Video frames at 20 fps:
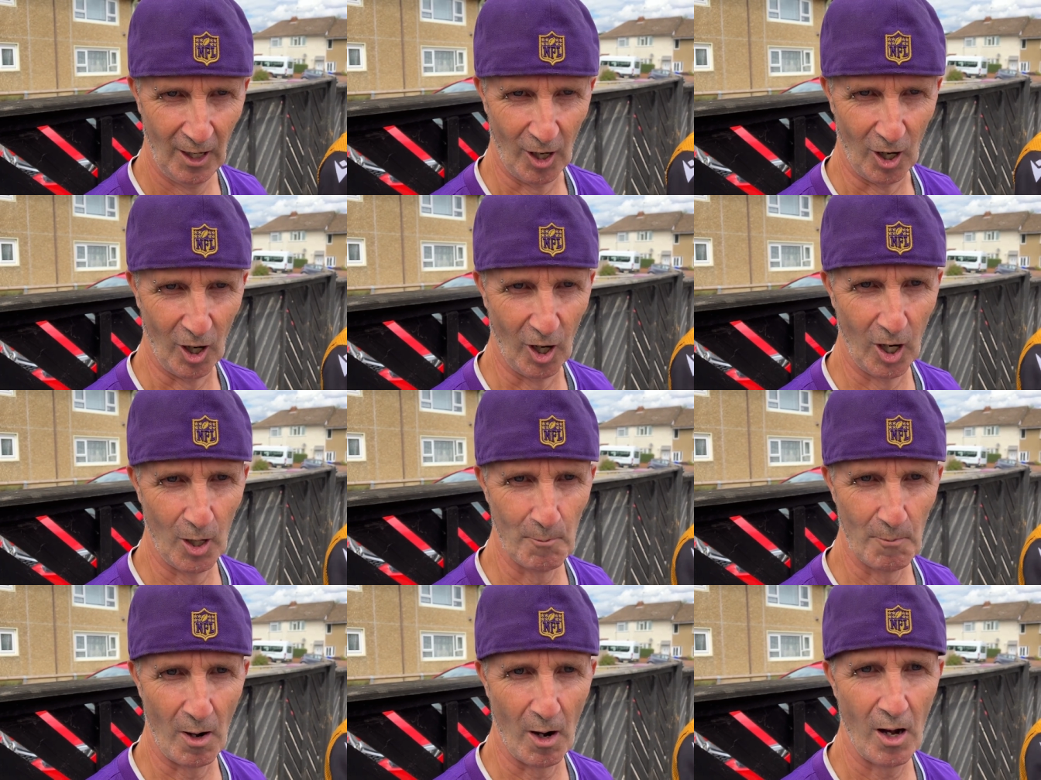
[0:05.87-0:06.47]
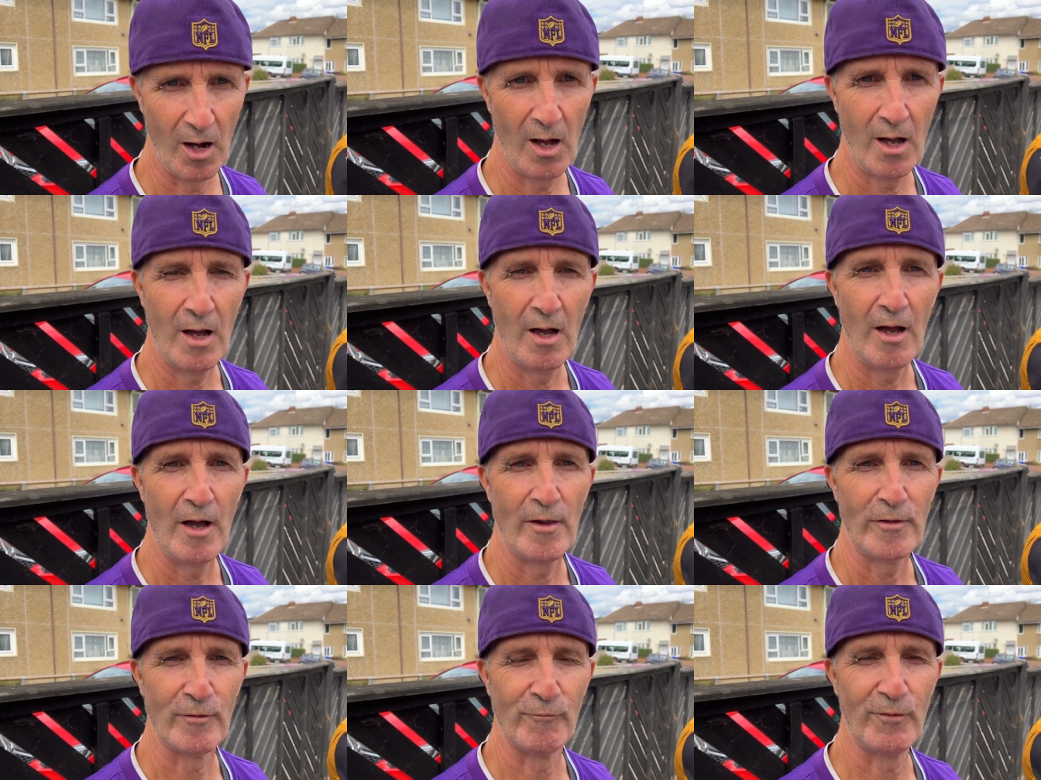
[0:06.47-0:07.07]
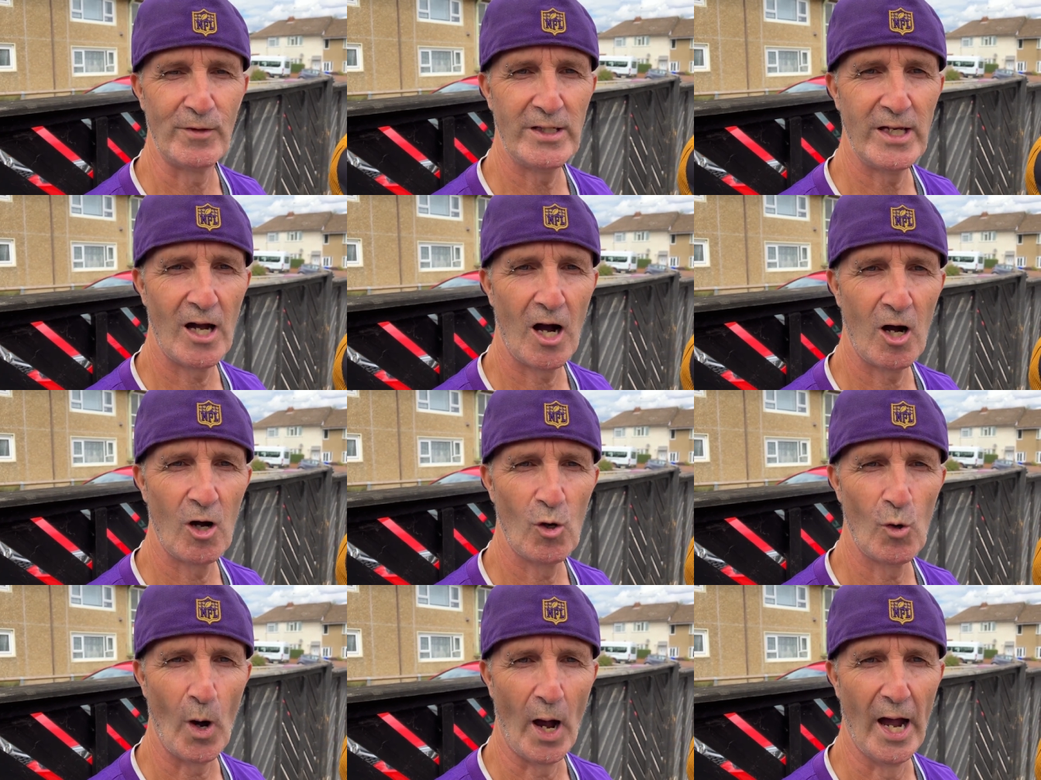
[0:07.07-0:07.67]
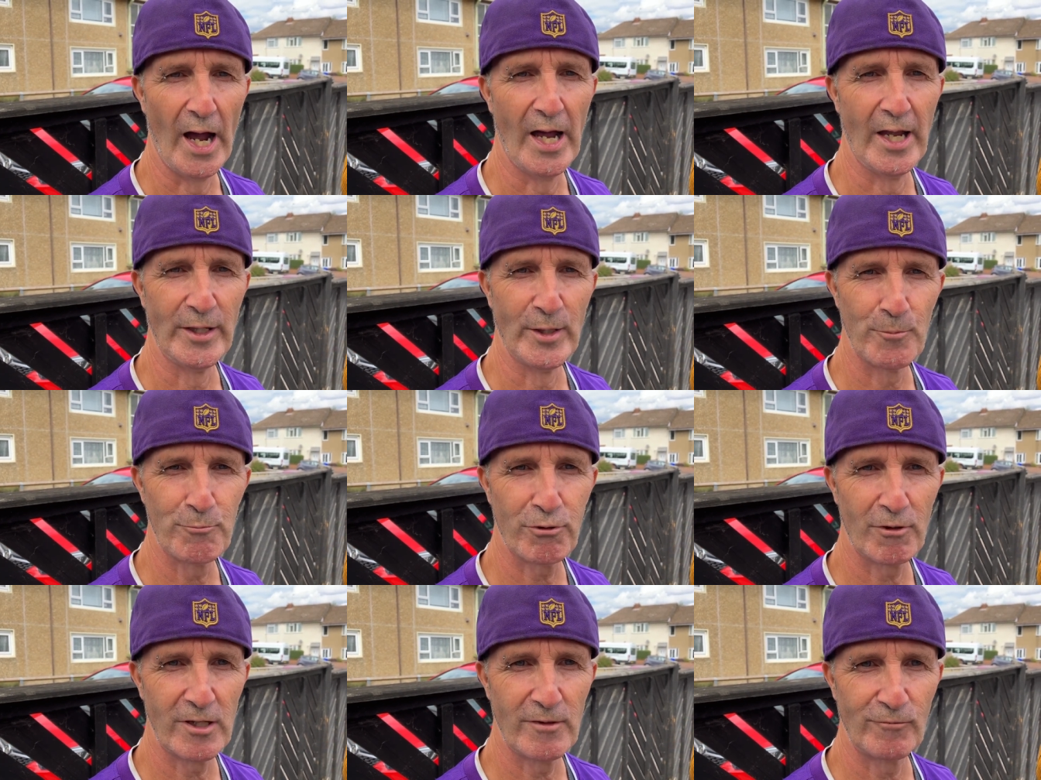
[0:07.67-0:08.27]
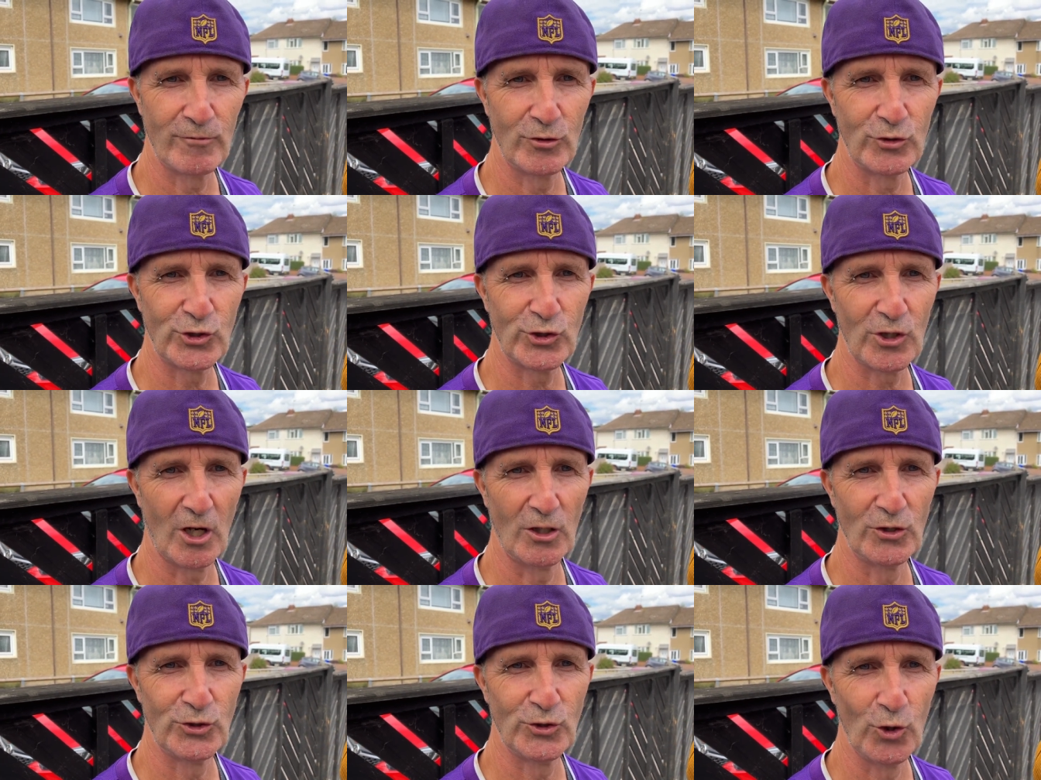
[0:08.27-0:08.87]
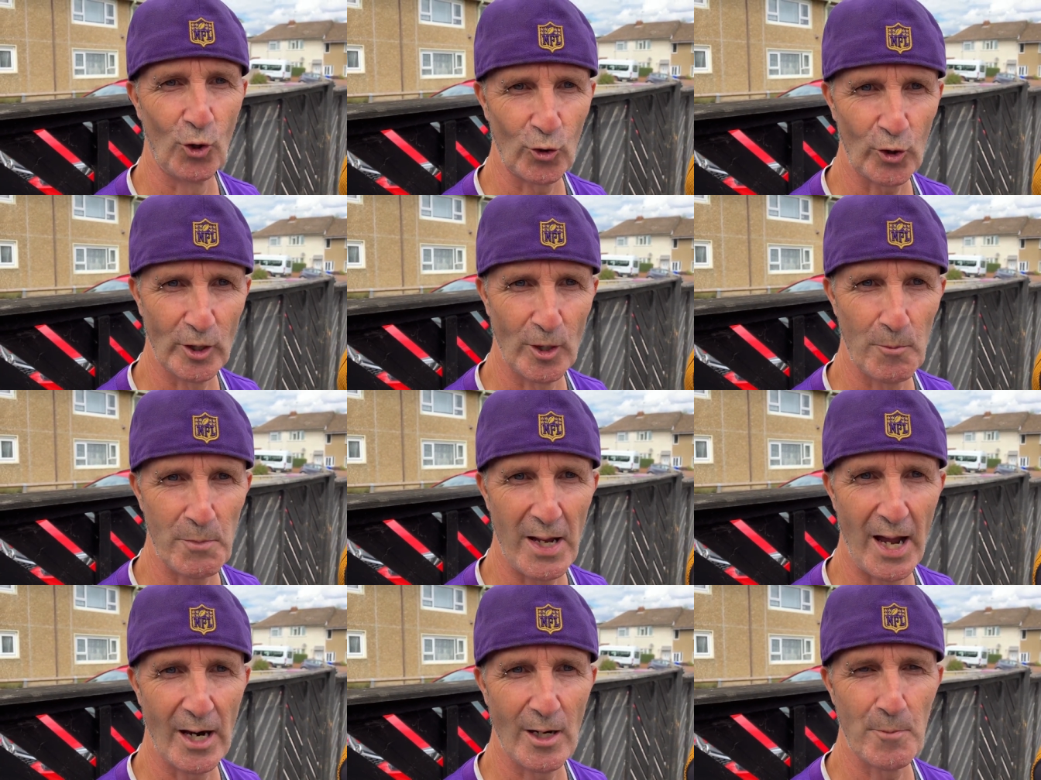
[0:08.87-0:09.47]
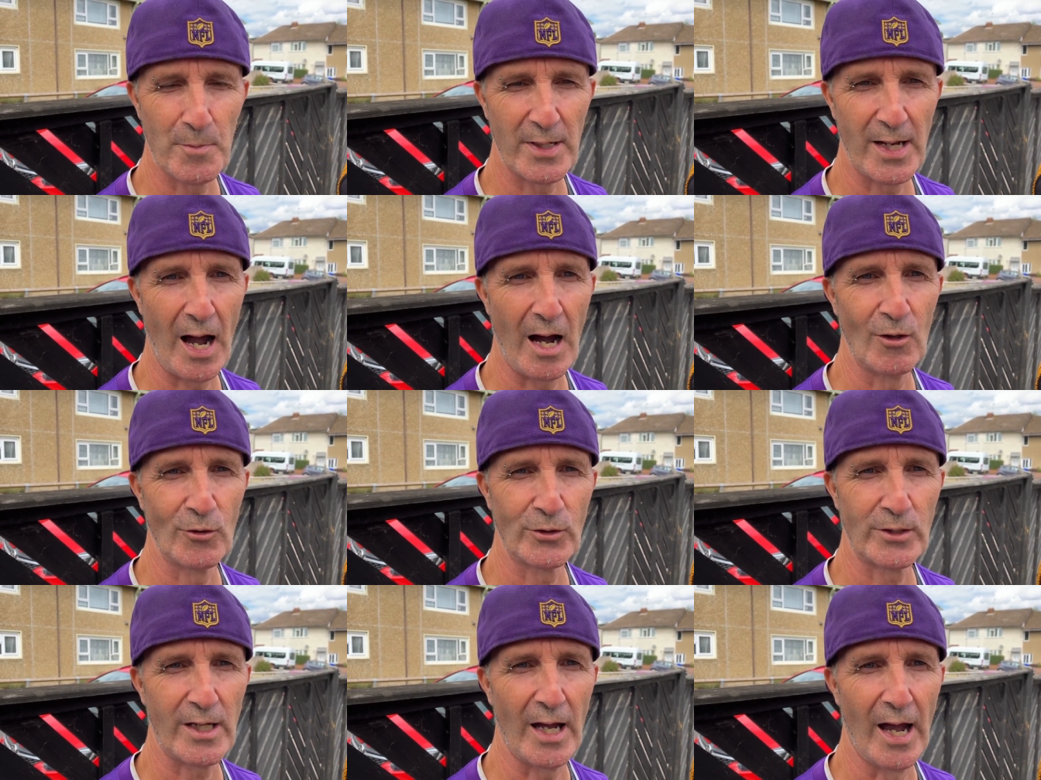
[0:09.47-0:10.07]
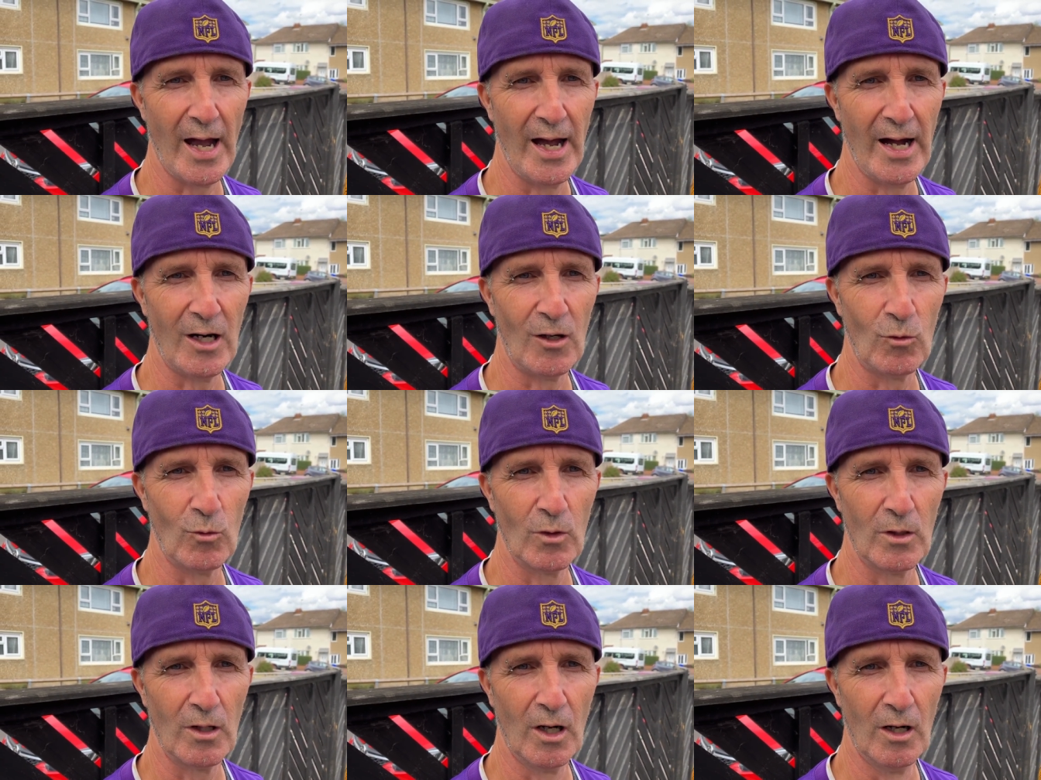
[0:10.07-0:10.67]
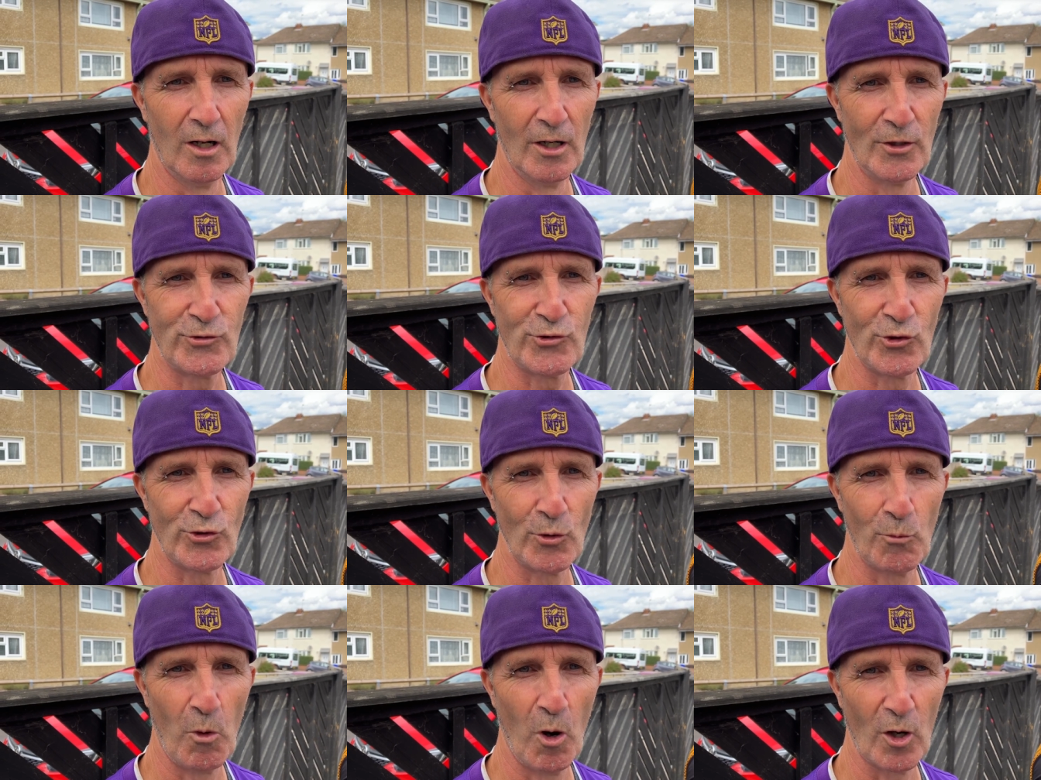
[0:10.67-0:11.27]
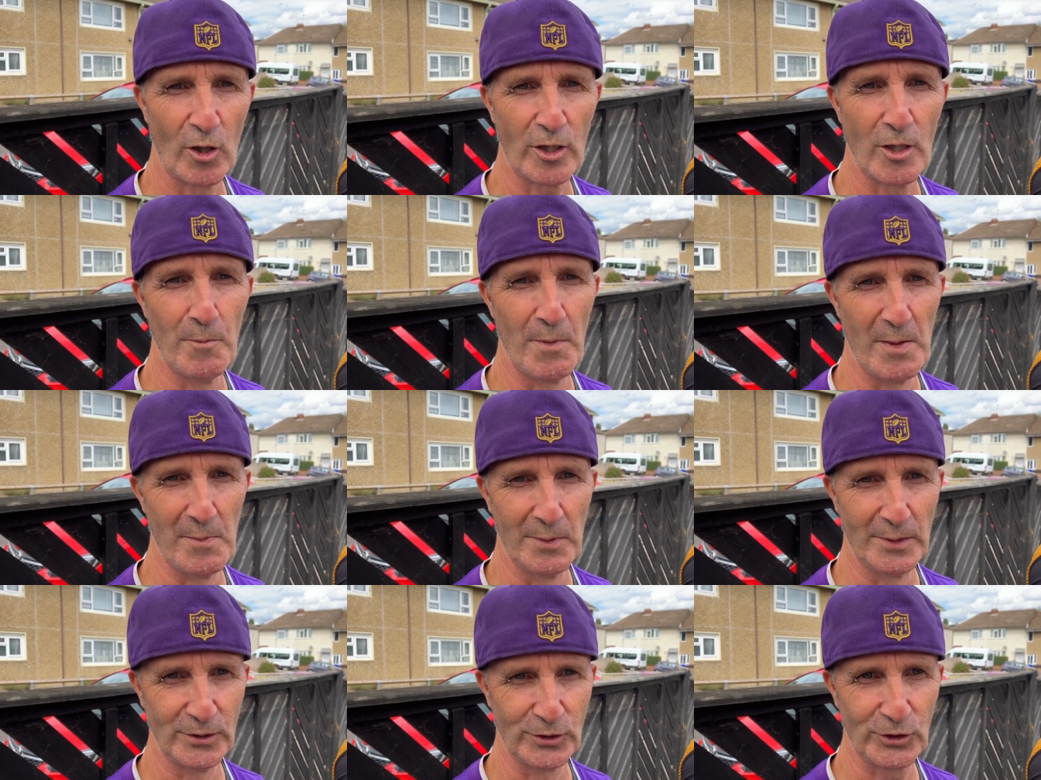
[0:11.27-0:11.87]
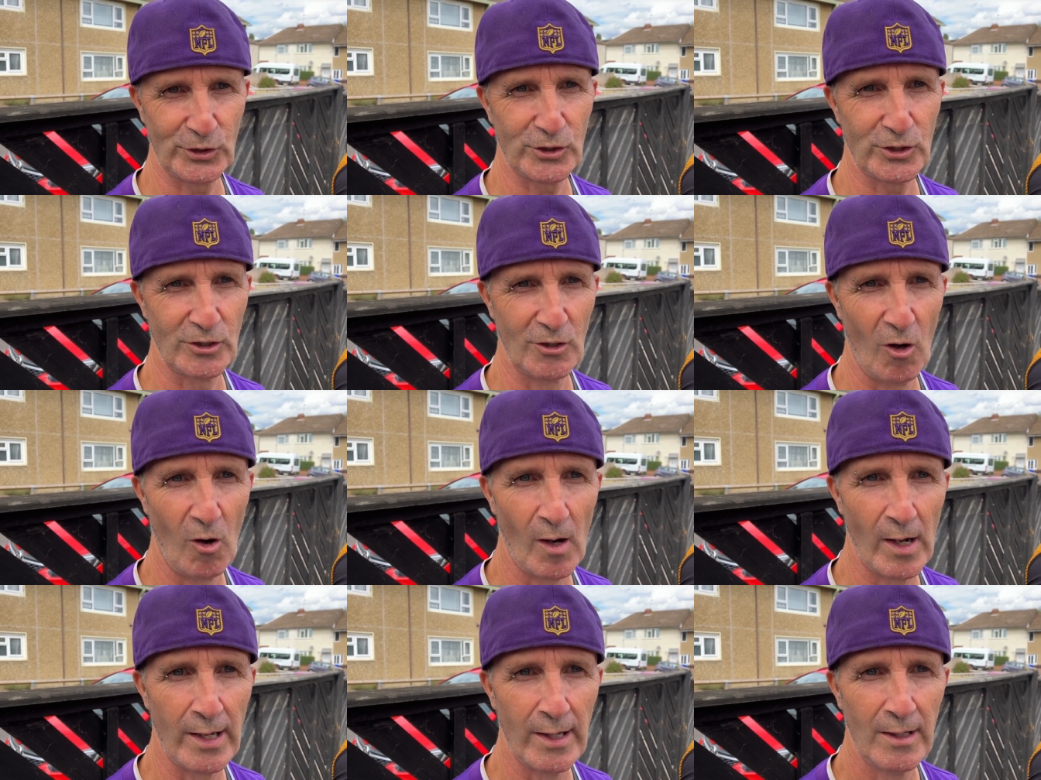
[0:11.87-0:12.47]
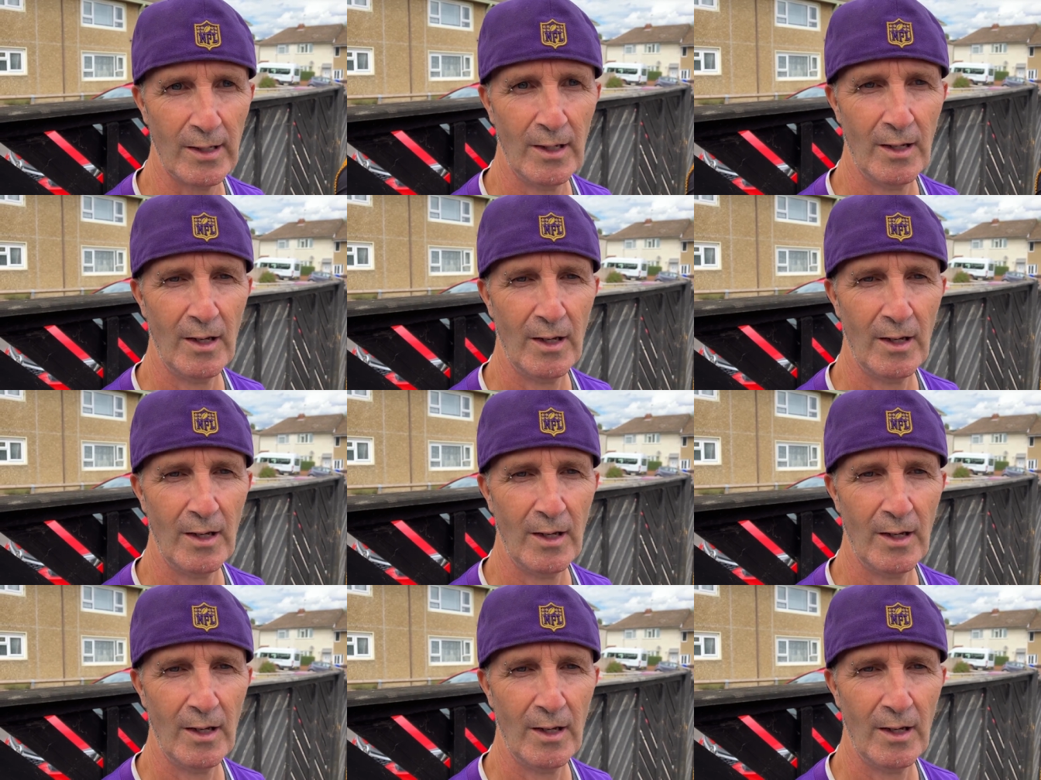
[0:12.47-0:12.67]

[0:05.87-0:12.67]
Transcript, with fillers: Um, the video and the preview show's not going to be able to be able to get out uh, due to work commitments tonight.